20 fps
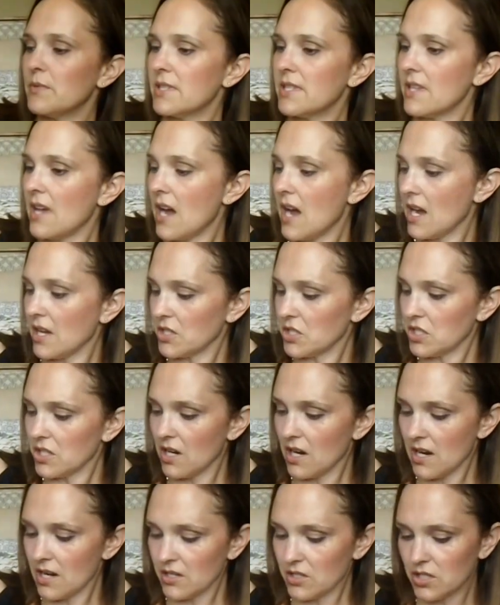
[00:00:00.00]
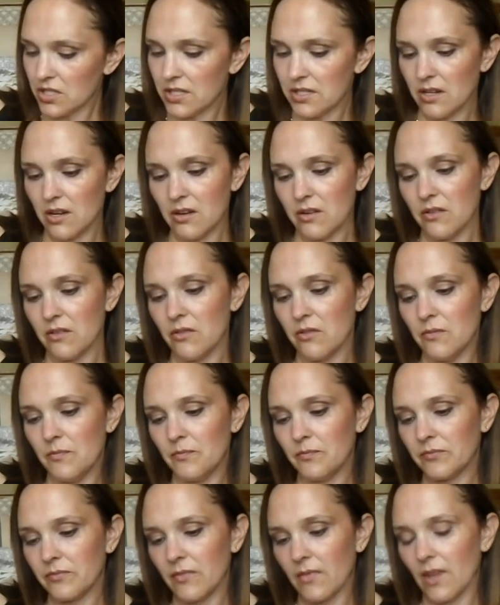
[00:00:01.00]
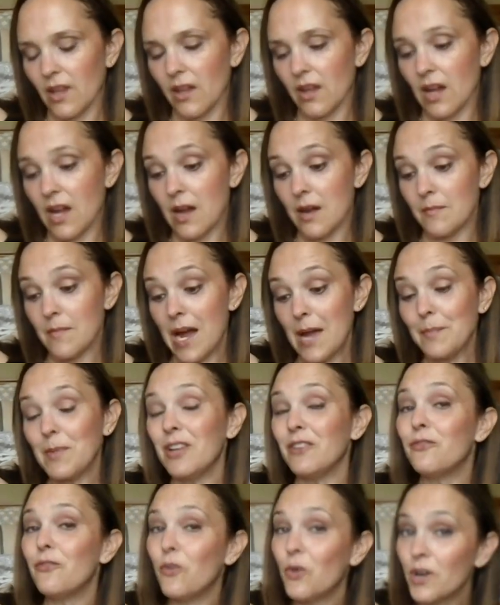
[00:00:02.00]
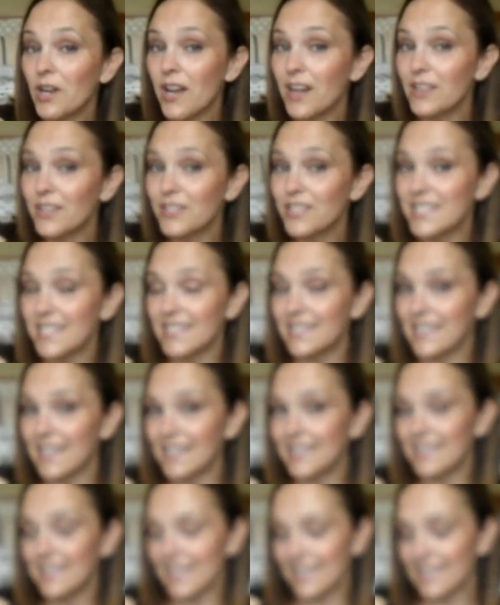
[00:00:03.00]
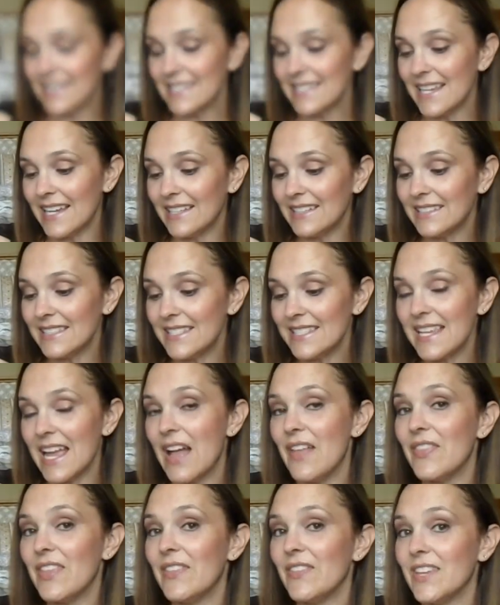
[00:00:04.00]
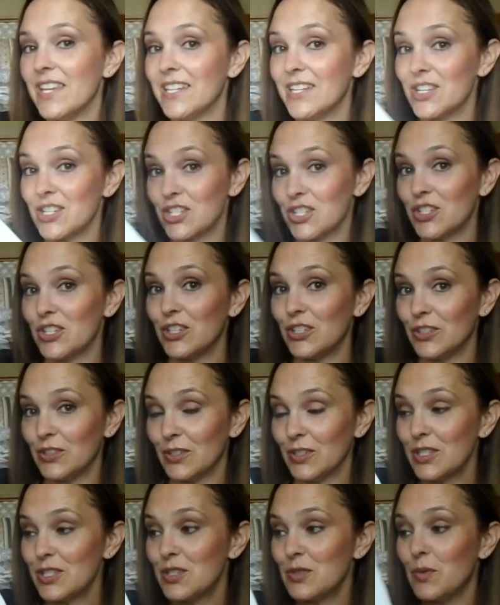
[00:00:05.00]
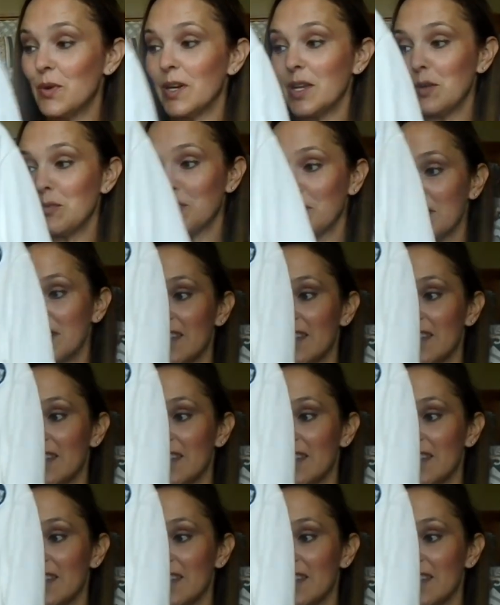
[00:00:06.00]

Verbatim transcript: was the Oshkosh, so um, I paid $4.99 and then the additional 20%